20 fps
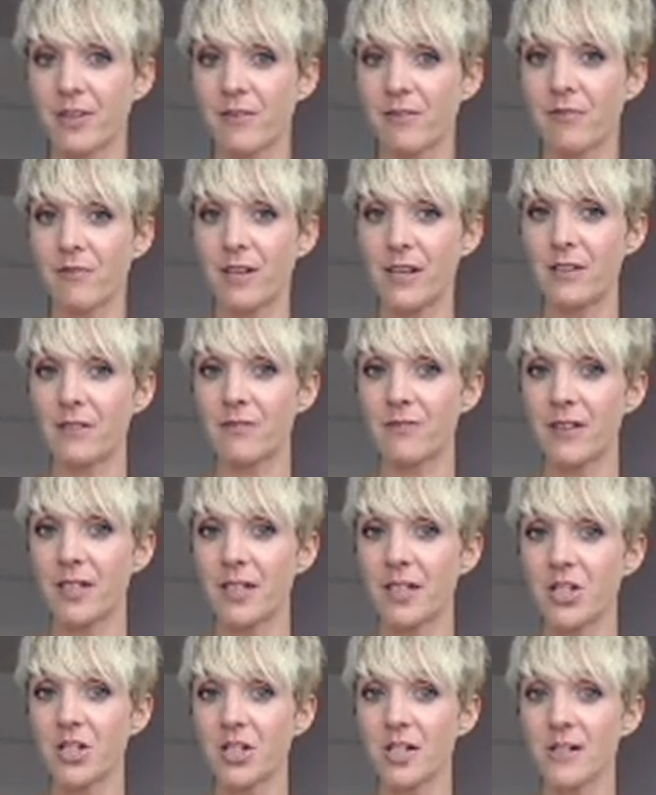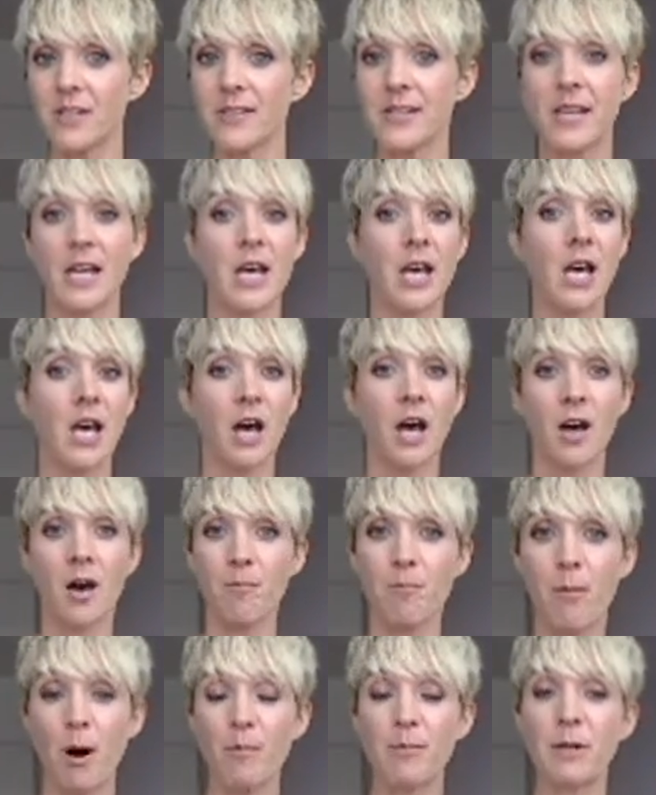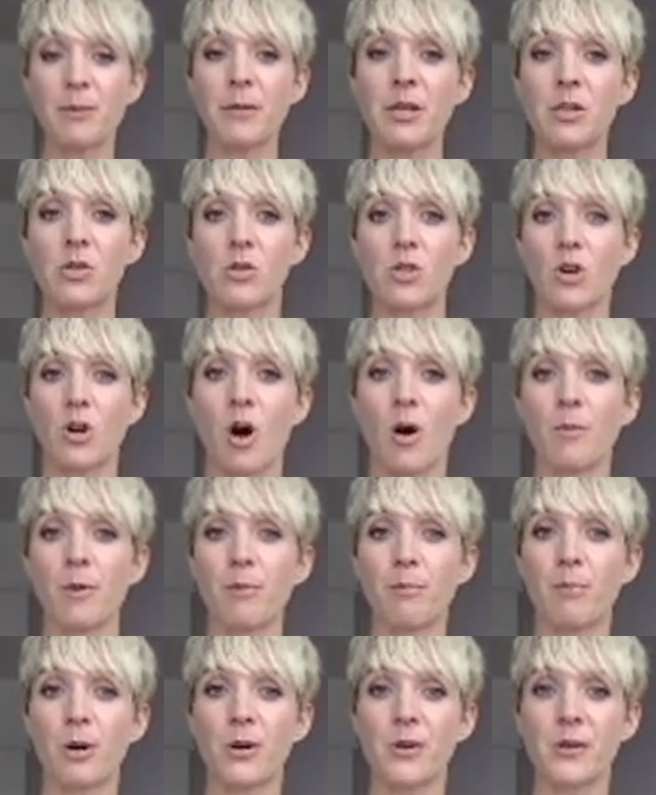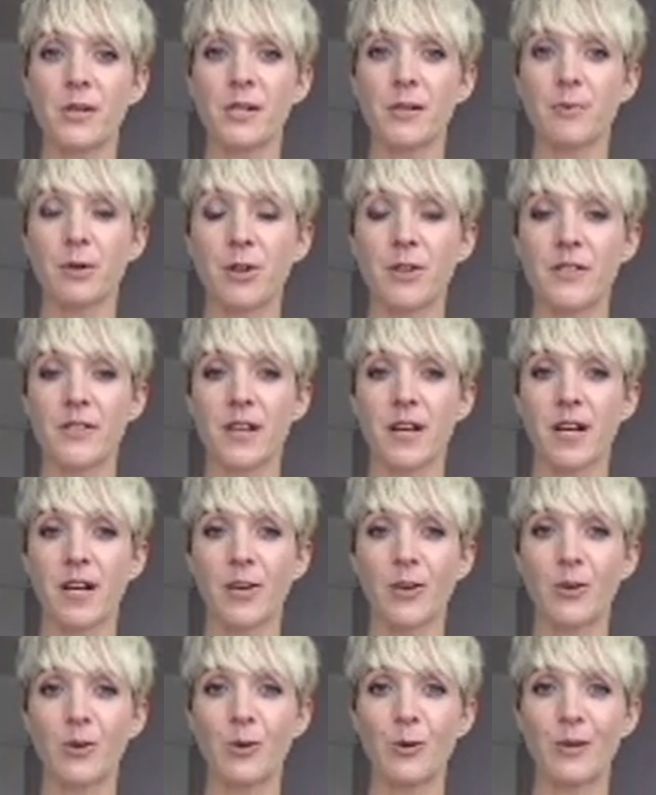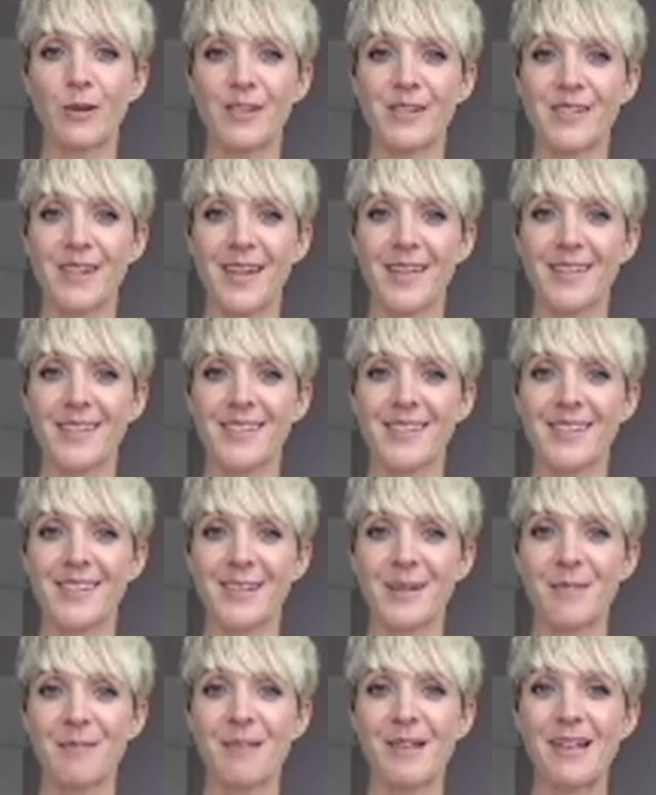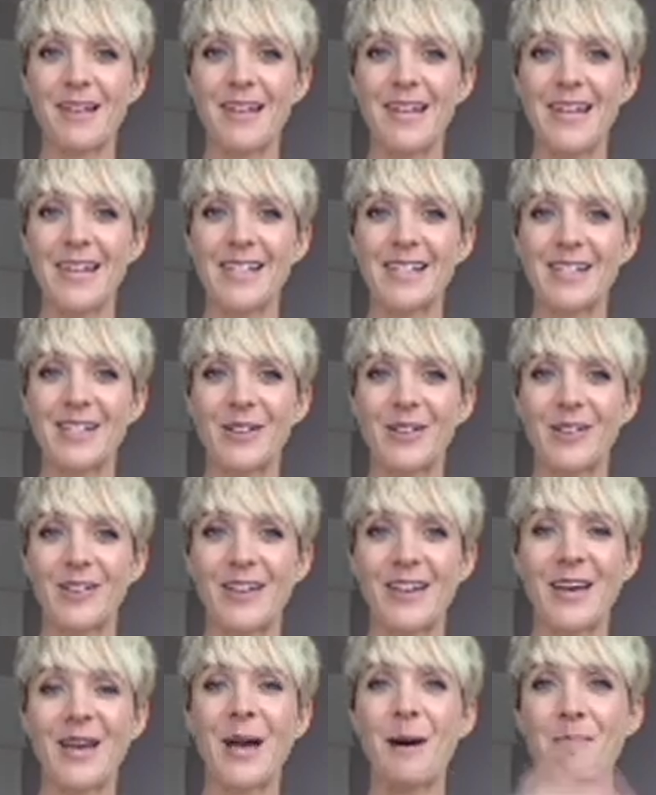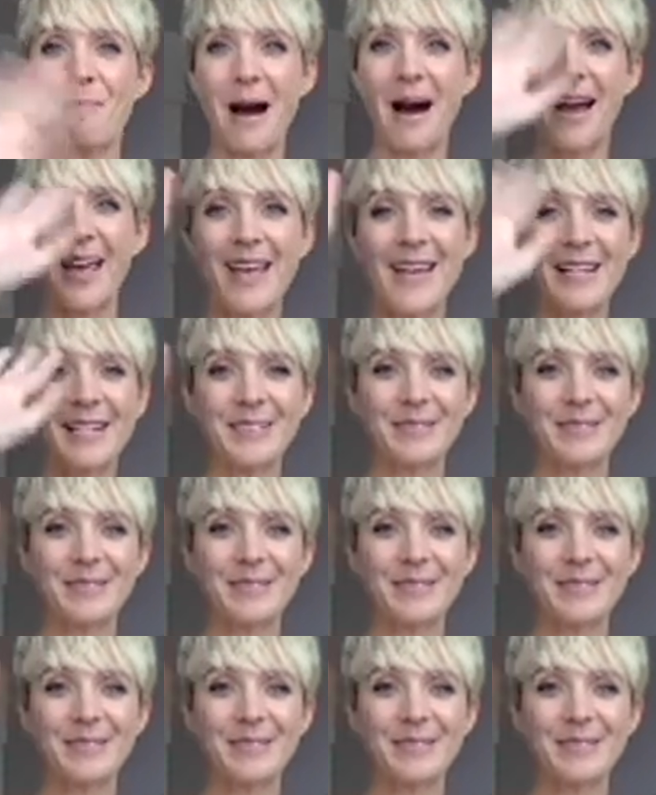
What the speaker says: the feed finishes, pop them into the comment box and I can always answer them later on. Bye.